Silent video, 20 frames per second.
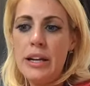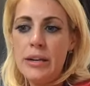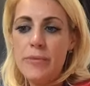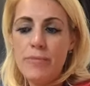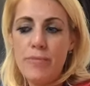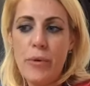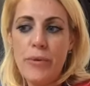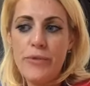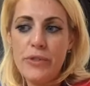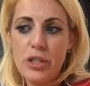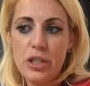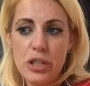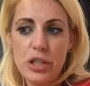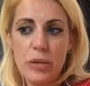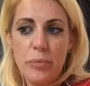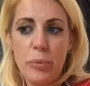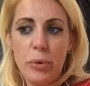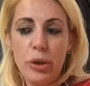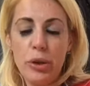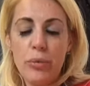Moving to the
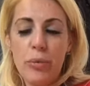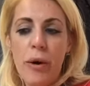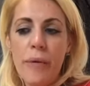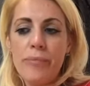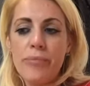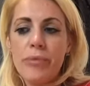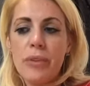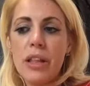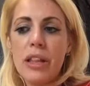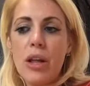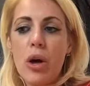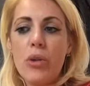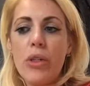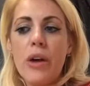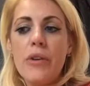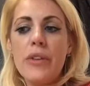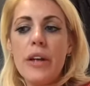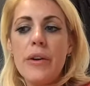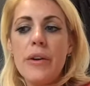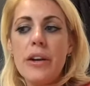blue one. Although
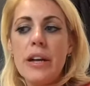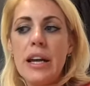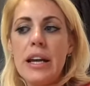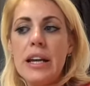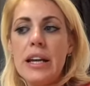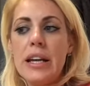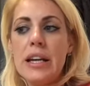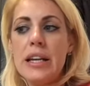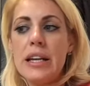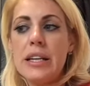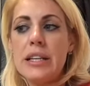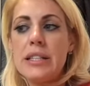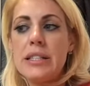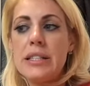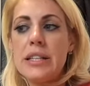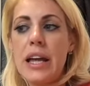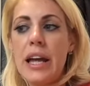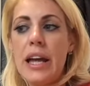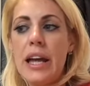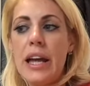there is,
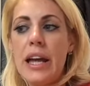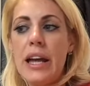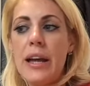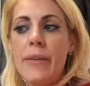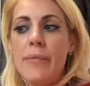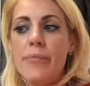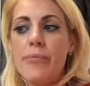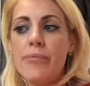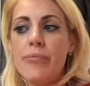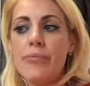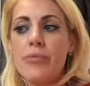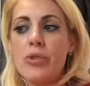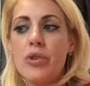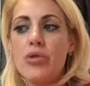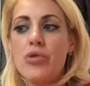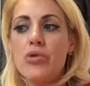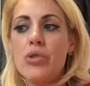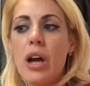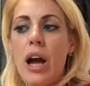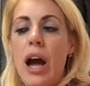the
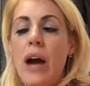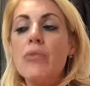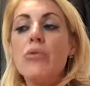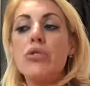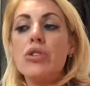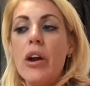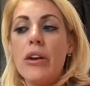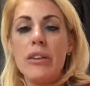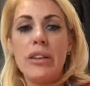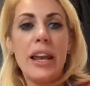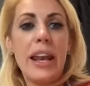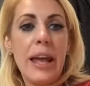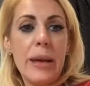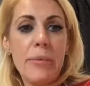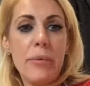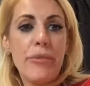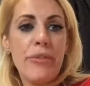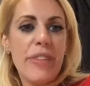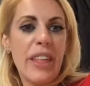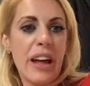label
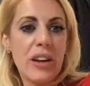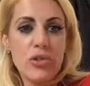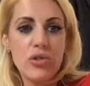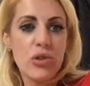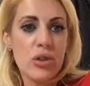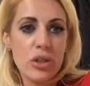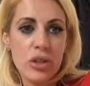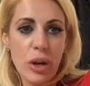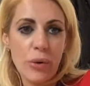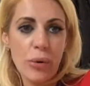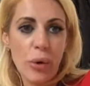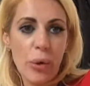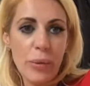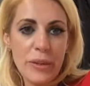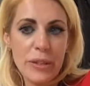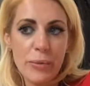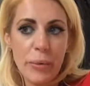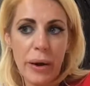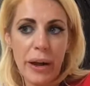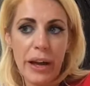for that, drugs don't
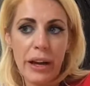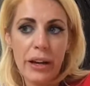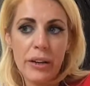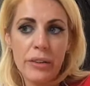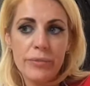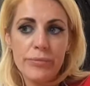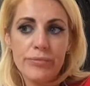always work.